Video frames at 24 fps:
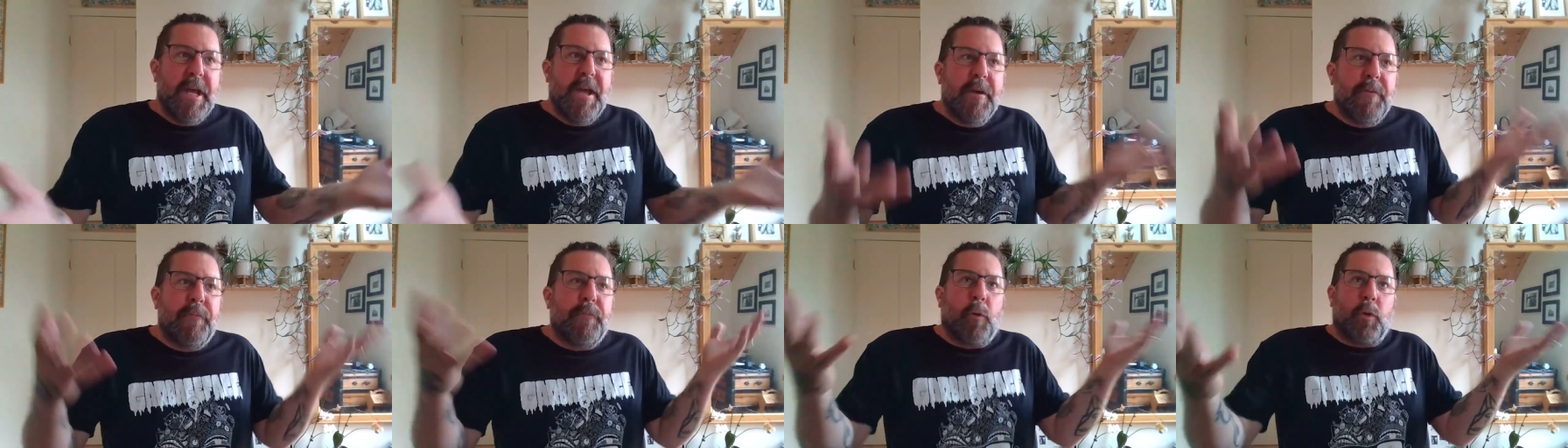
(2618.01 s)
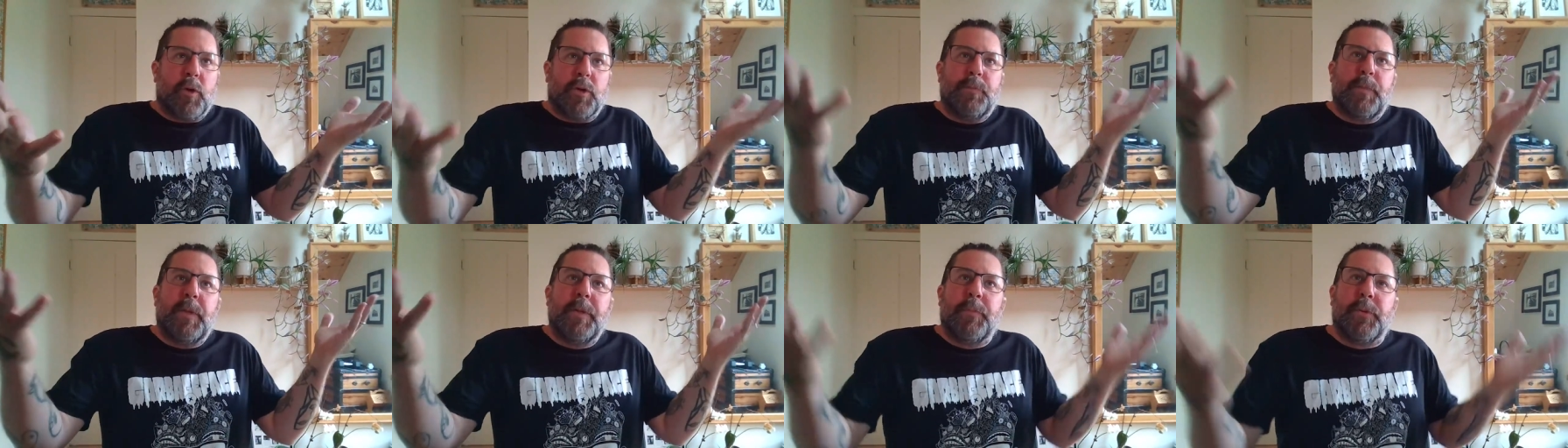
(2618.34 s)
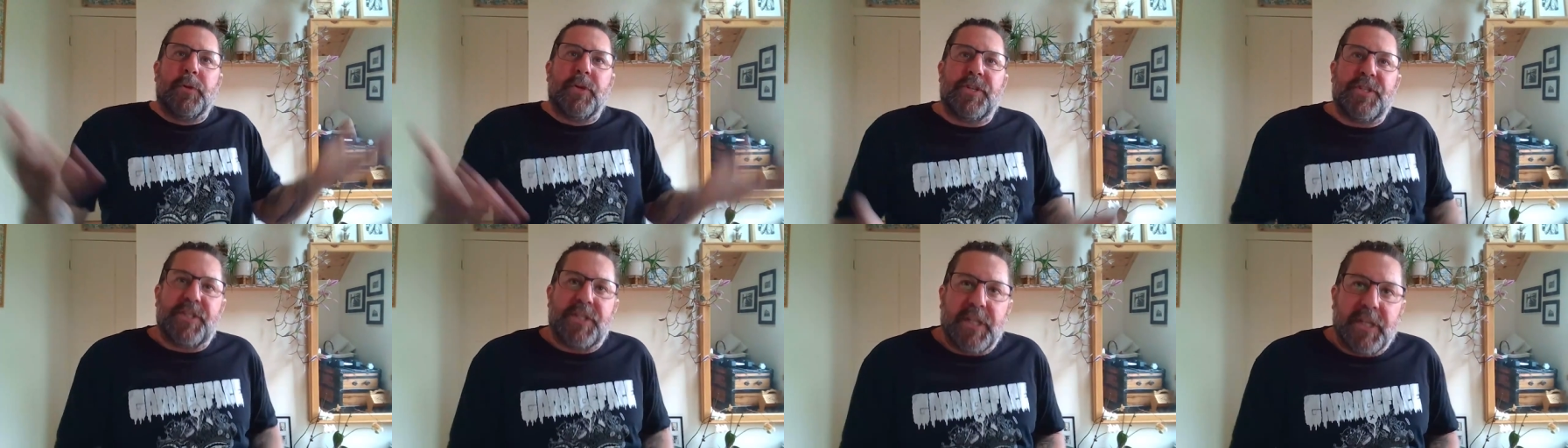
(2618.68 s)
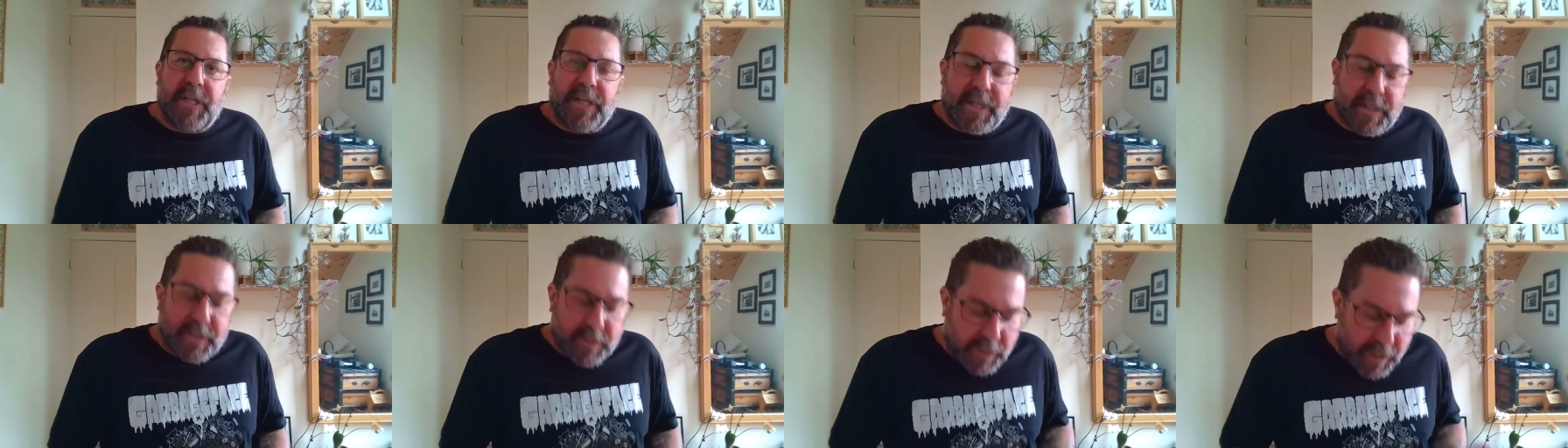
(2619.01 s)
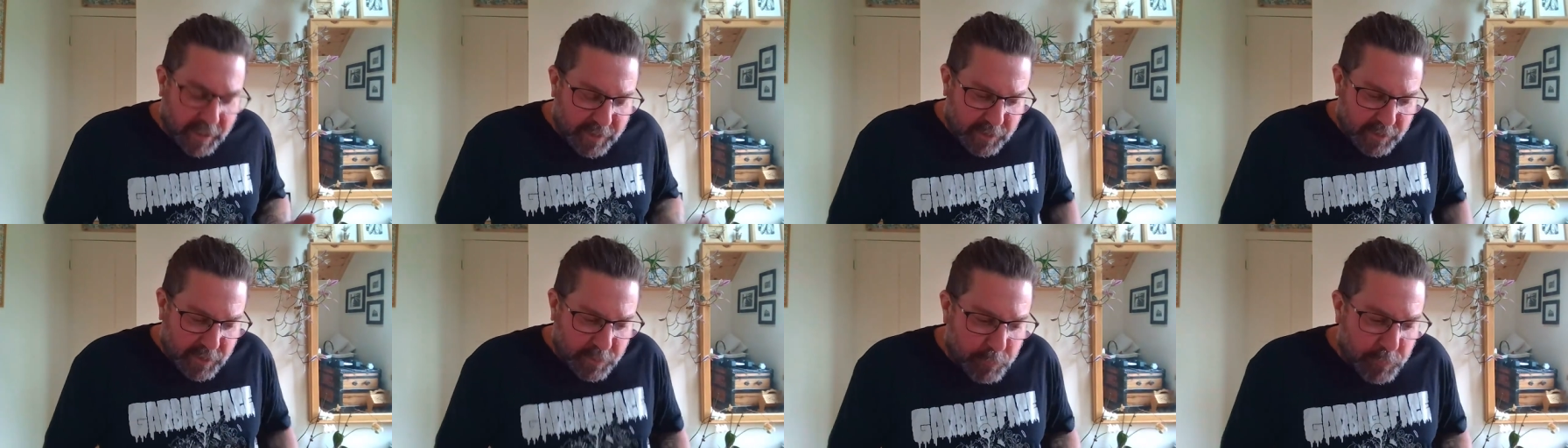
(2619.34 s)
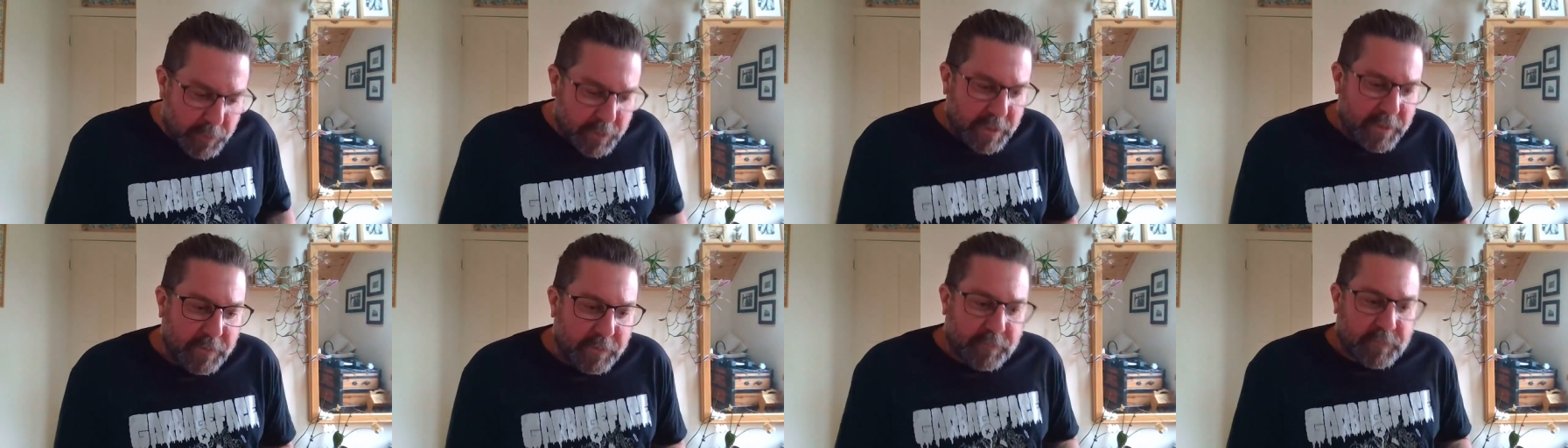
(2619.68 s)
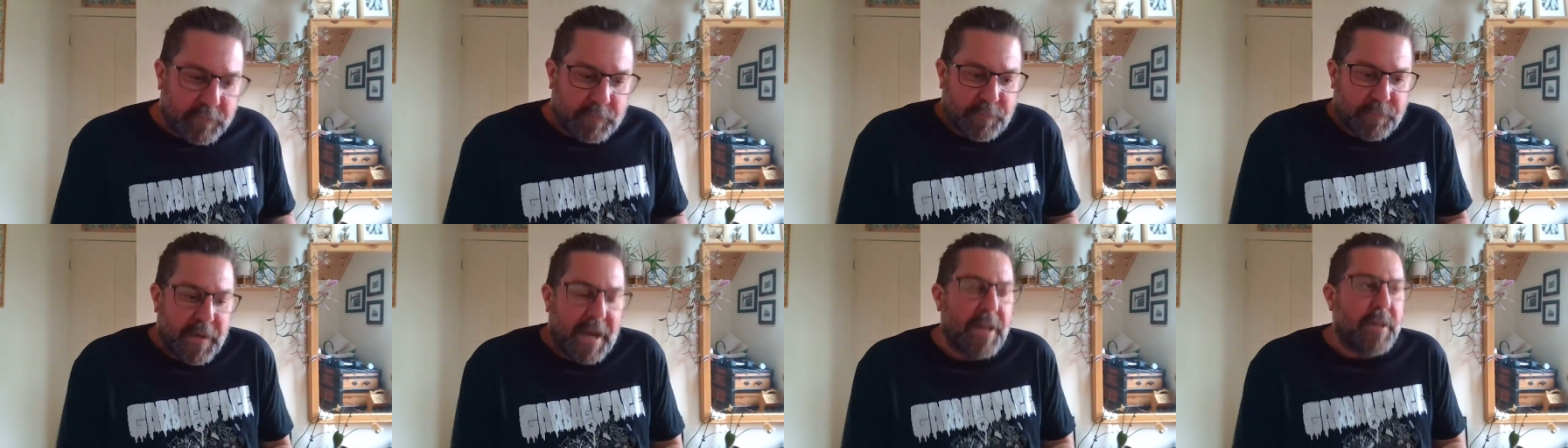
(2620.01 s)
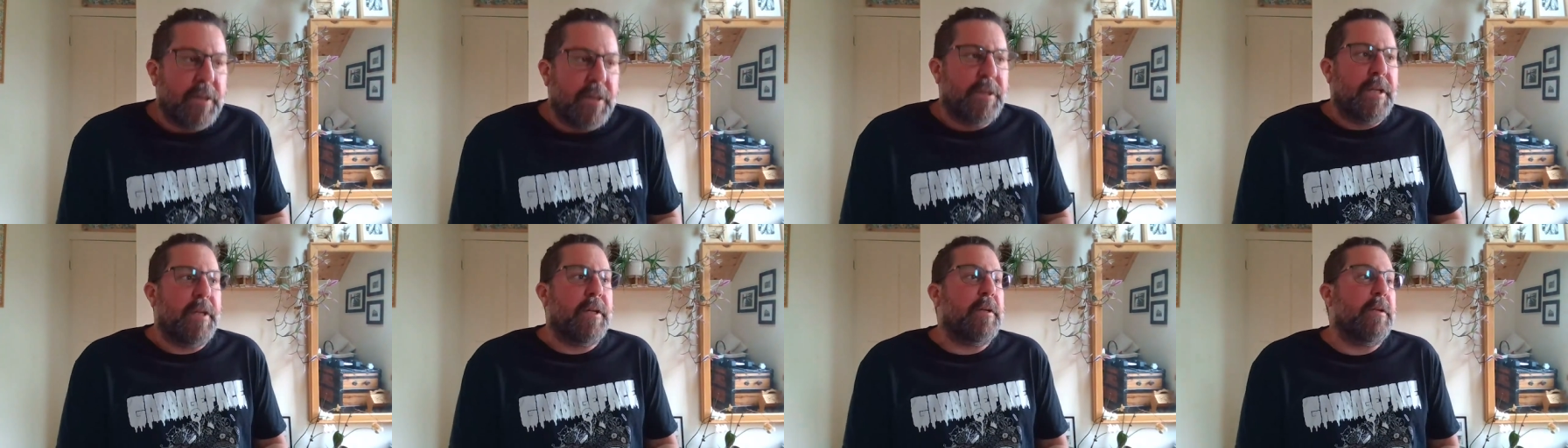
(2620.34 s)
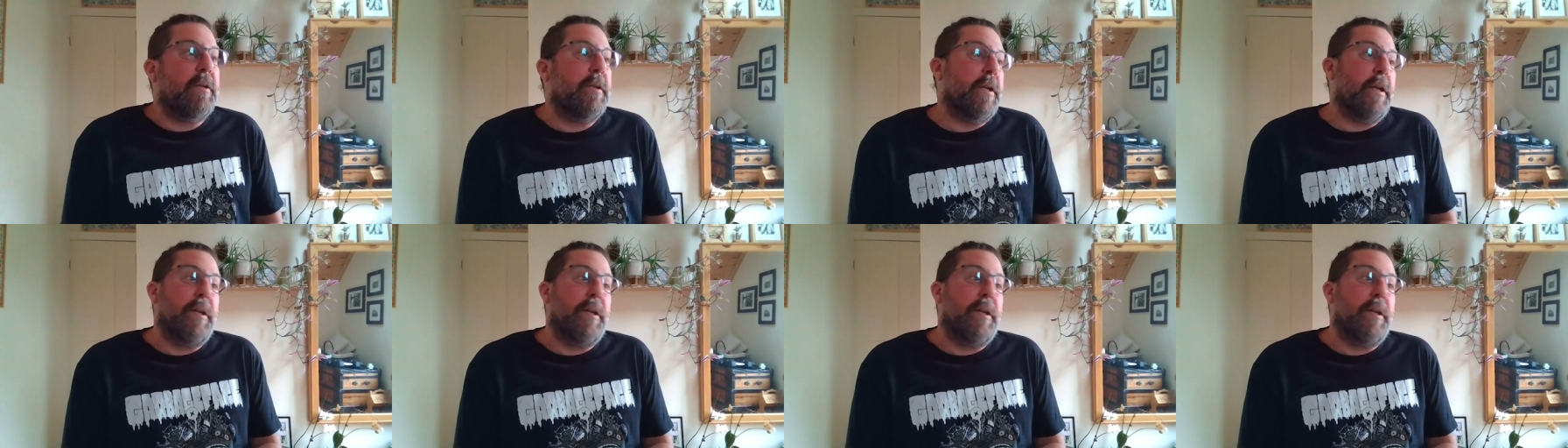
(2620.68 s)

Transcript: force people to see it, like to really validate.